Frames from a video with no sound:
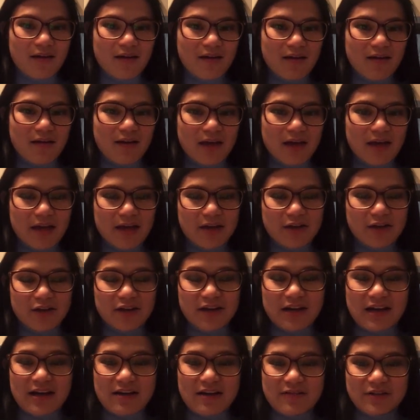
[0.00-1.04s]
And you're going
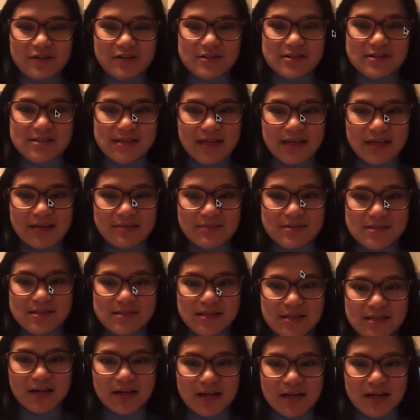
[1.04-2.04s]
to have your same setup. You're